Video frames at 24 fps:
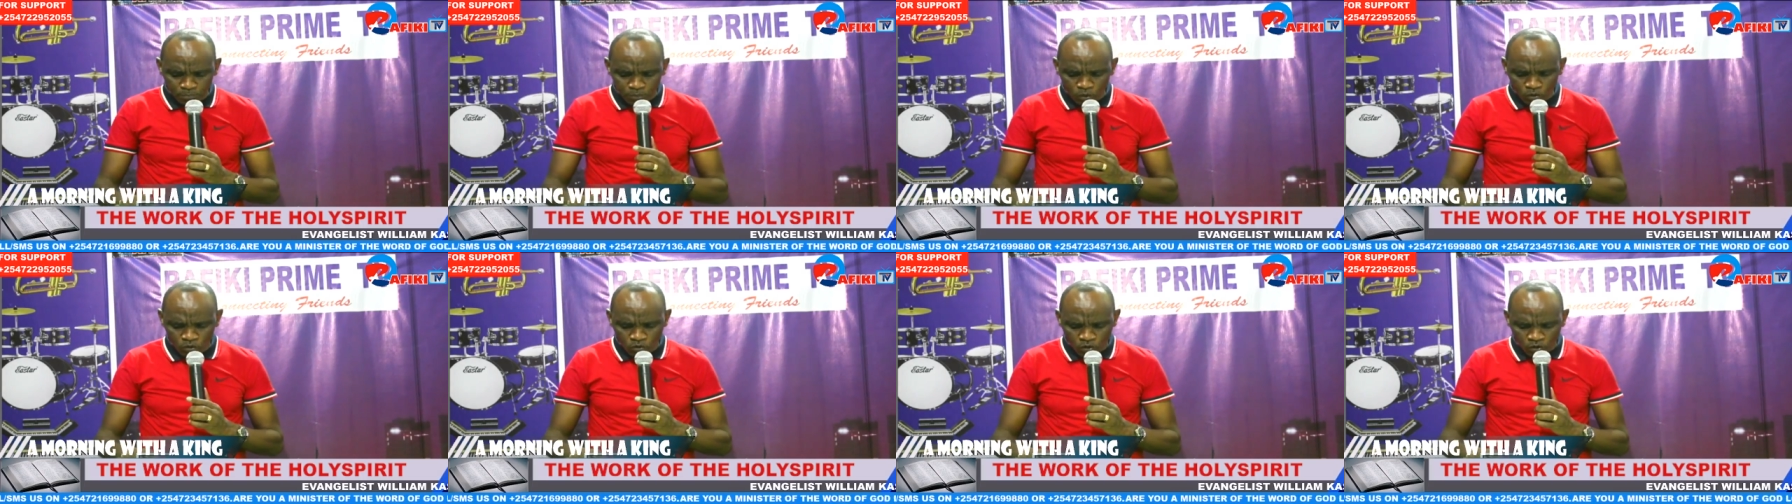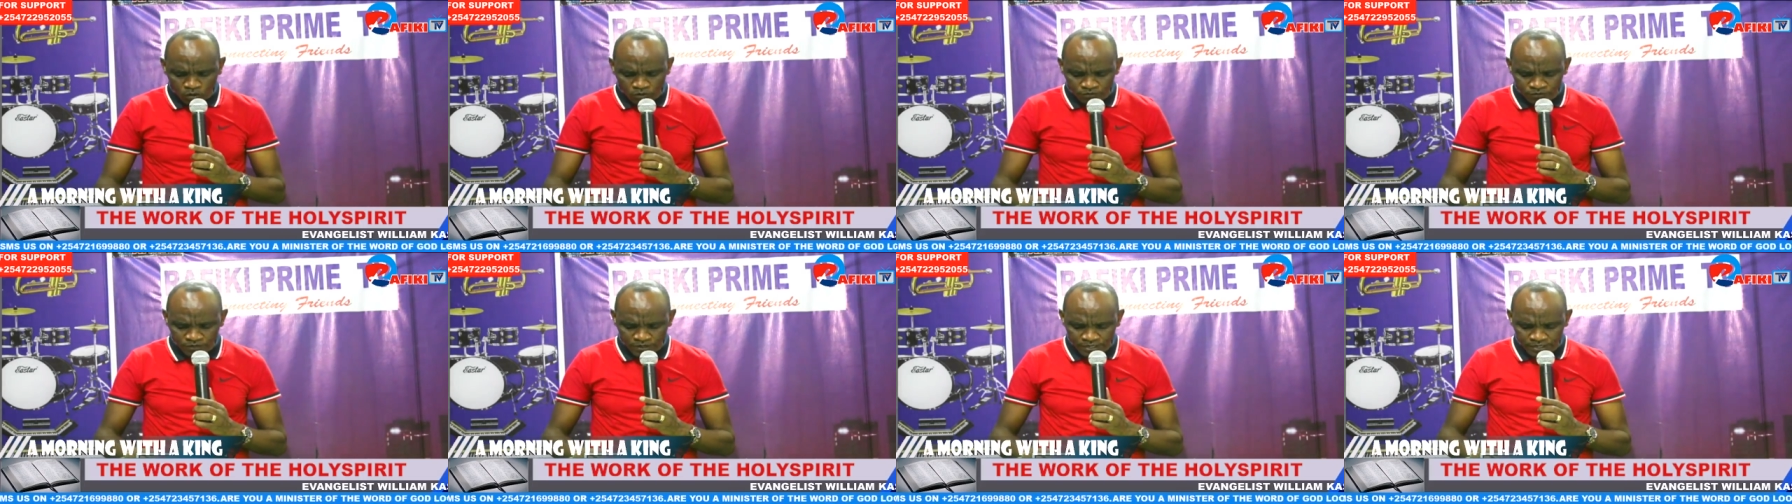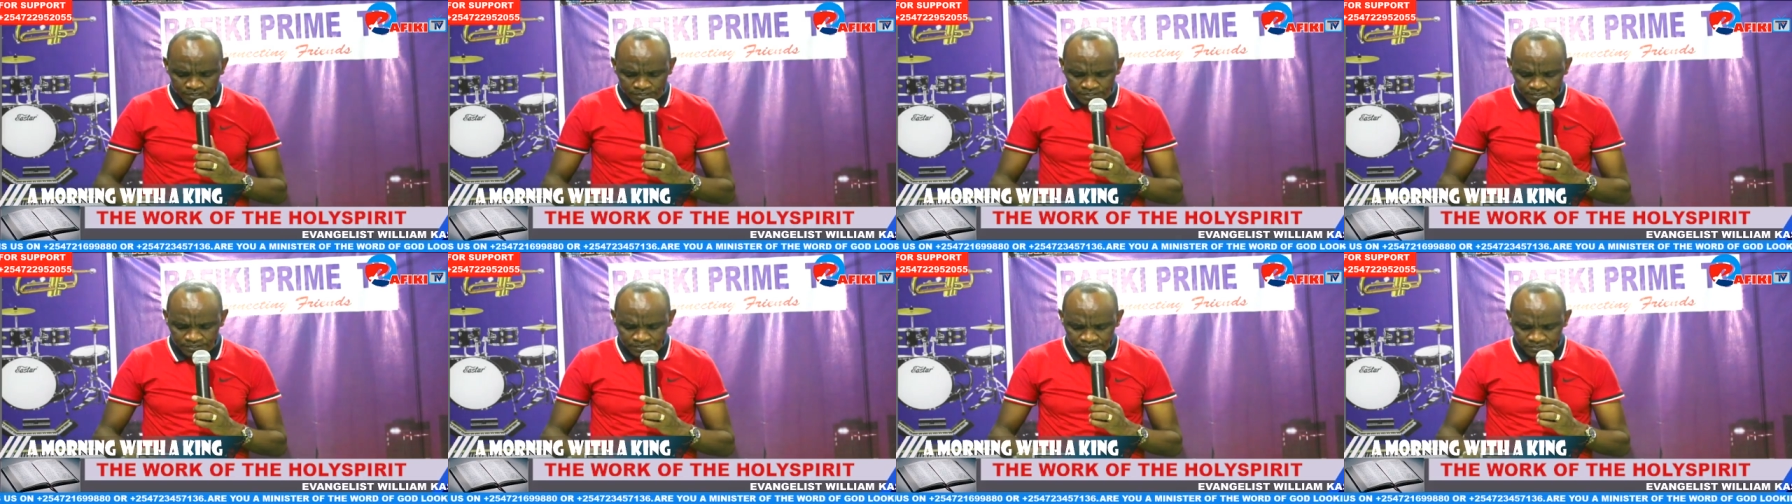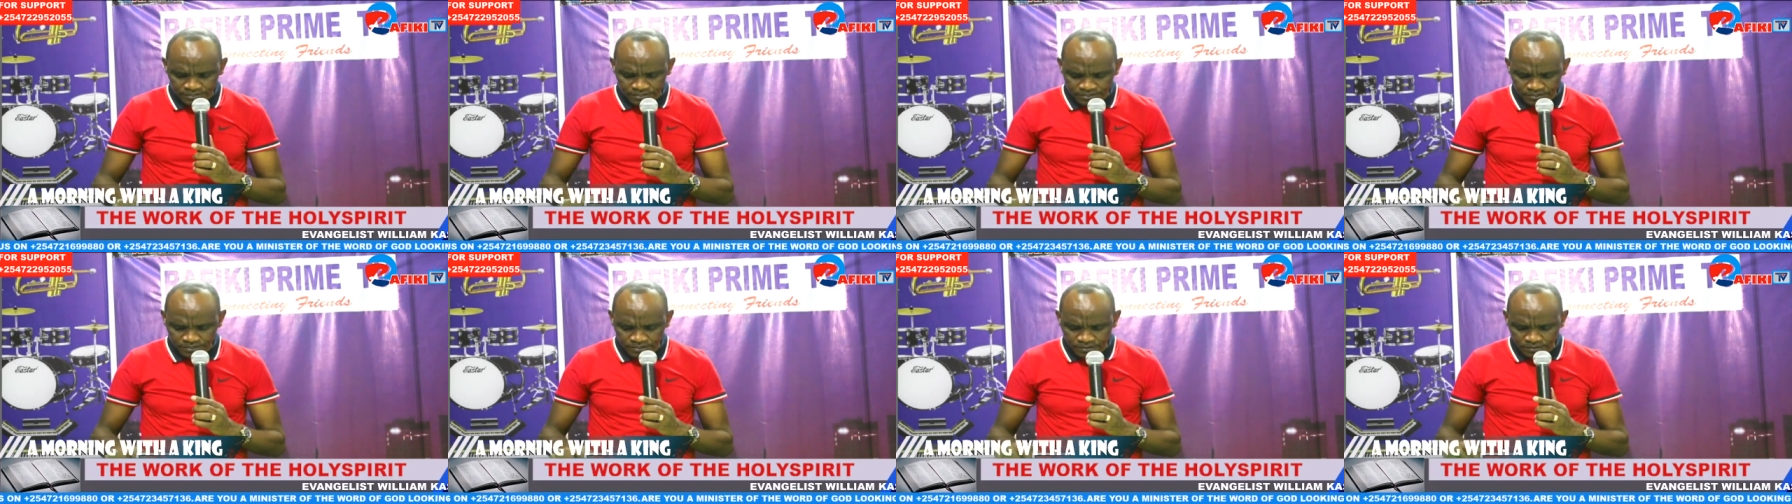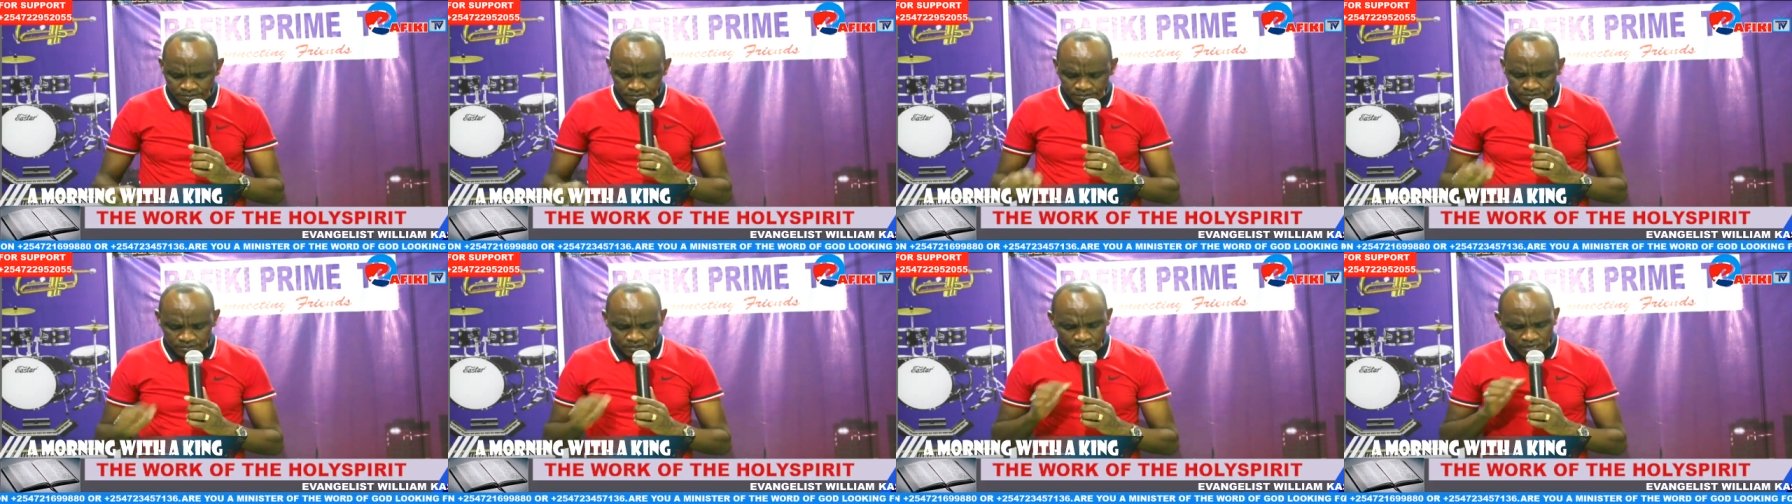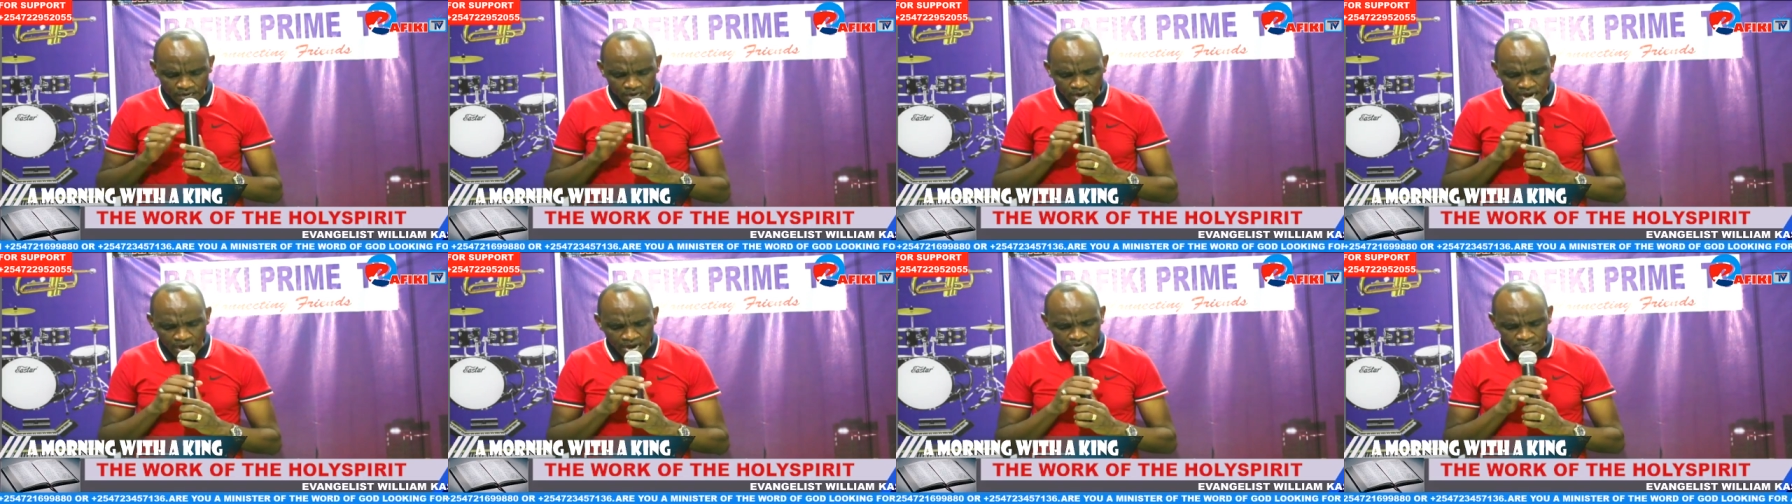of uh,
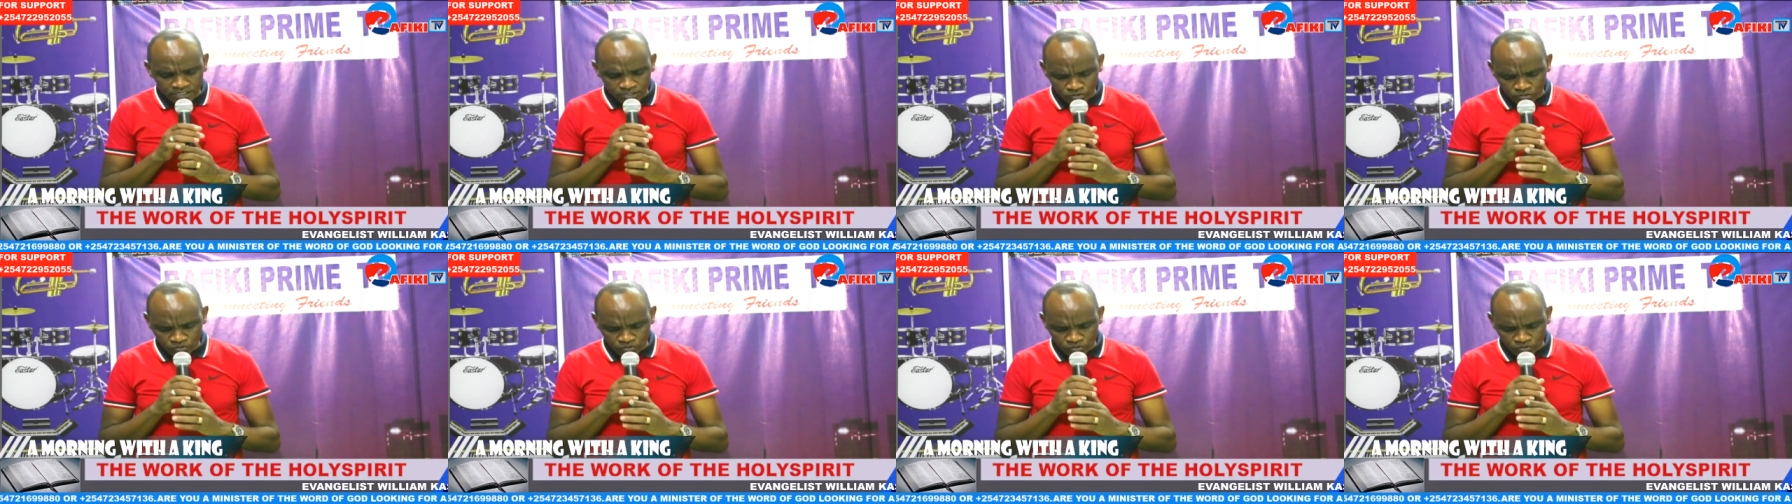Acts of the